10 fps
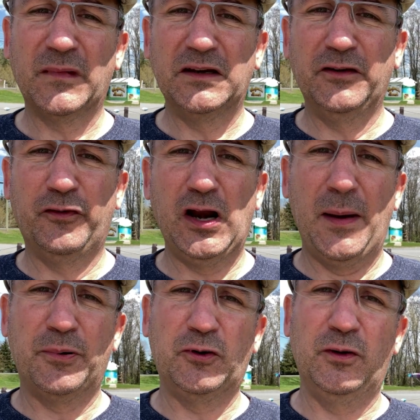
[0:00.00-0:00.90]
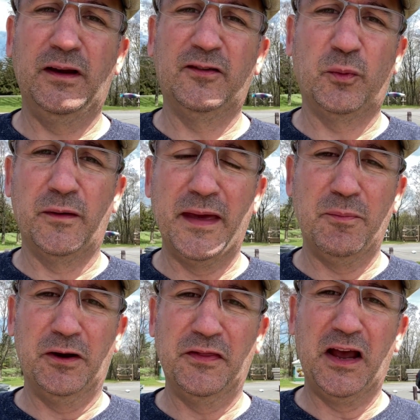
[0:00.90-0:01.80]
different opportunities where they
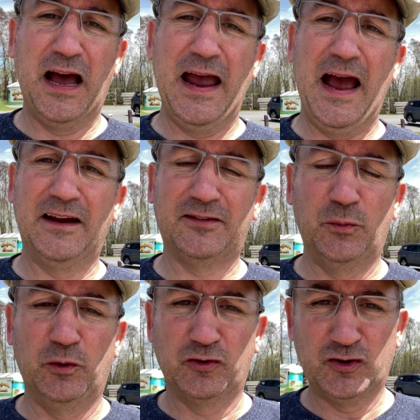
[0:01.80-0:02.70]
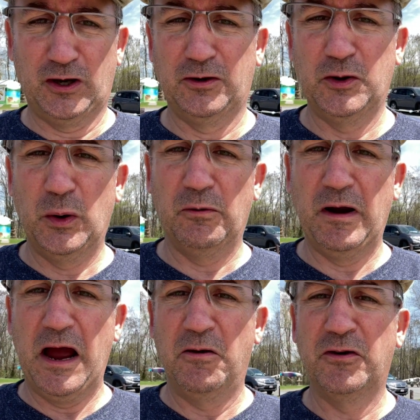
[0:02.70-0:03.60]
bring the kayaks and will shuttle you
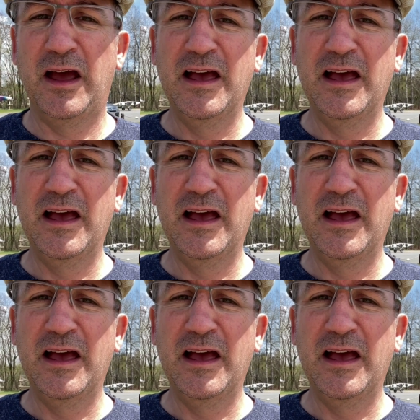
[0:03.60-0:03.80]
around,